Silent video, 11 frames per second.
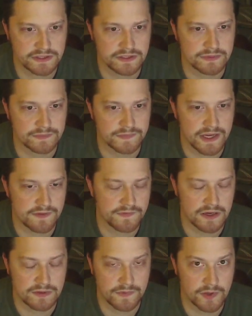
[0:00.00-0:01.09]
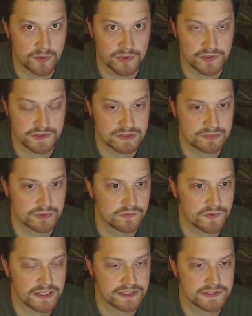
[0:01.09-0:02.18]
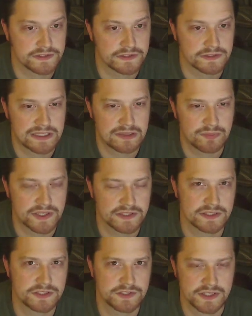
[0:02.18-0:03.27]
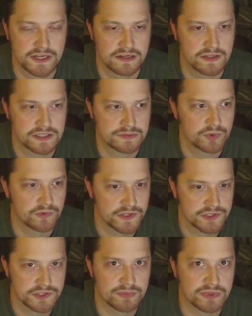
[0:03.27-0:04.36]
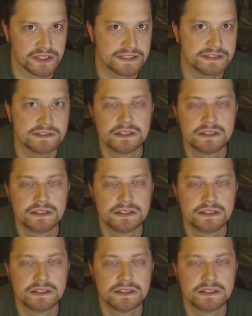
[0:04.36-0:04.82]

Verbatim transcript: Um, I have all the parts to upload for that still, and because I just kind of lost motivation to play it.